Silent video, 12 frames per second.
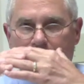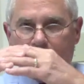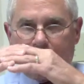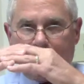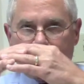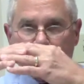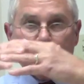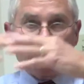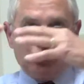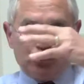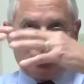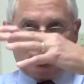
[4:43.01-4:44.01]
that
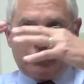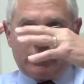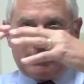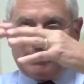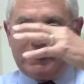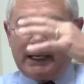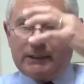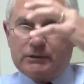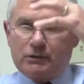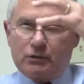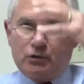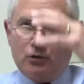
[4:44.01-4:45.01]
suture that connects
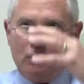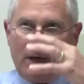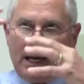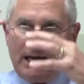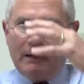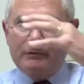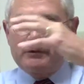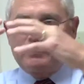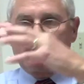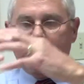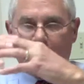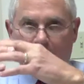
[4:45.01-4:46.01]
the two halves of
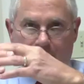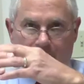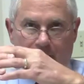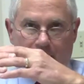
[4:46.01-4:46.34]
the palate